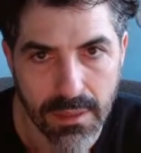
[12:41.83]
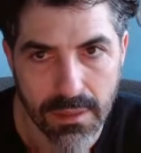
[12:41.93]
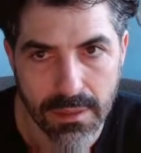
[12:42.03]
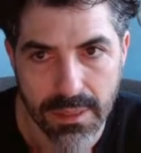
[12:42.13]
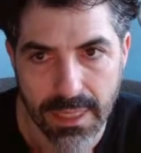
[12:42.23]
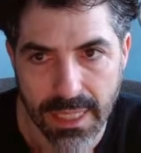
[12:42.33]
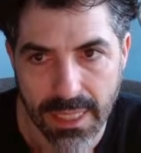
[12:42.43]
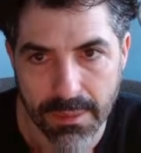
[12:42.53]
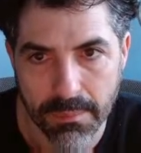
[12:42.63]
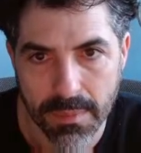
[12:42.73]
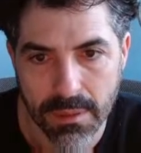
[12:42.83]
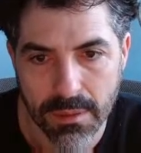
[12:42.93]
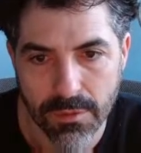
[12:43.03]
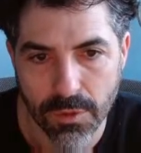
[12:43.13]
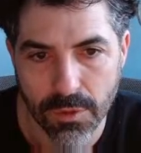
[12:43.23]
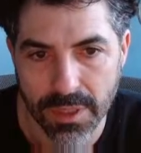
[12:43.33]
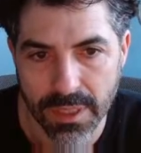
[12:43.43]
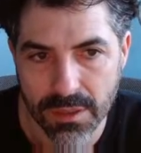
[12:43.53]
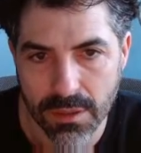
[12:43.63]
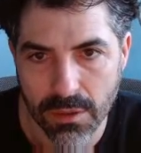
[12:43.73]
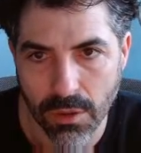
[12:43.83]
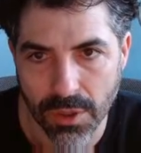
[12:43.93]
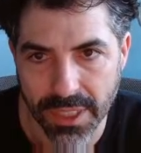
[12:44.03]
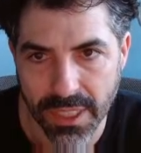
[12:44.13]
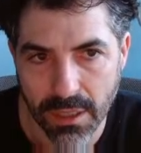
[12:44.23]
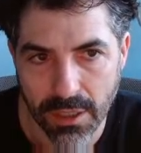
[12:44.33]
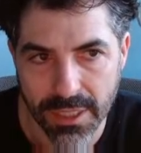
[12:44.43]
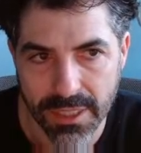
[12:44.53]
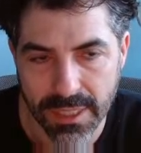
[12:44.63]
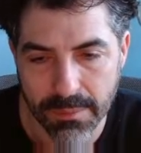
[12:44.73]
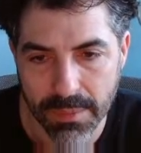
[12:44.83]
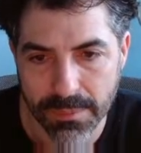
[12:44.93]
name for this corgi archetype.